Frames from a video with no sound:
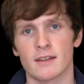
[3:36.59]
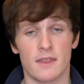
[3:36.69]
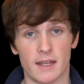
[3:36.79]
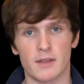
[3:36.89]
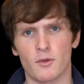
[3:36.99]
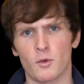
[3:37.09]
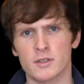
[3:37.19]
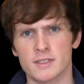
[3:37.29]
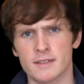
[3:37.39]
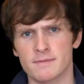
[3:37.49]
Thank you for
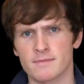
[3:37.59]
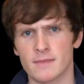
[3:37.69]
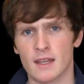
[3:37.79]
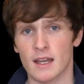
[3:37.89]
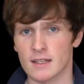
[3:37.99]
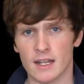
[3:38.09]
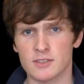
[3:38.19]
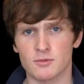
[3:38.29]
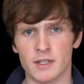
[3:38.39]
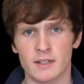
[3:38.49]
watching, and
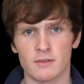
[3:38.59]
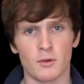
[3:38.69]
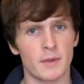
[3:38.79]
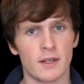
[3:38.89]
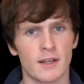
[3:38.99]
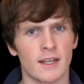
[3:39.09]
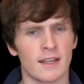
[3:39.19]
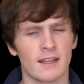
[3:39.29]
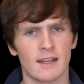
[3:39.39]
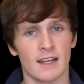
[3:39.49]
next week we'll be
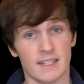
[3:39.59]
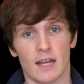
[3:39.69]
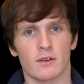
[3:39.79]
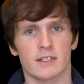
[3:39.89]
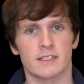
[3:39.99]
looking at air raid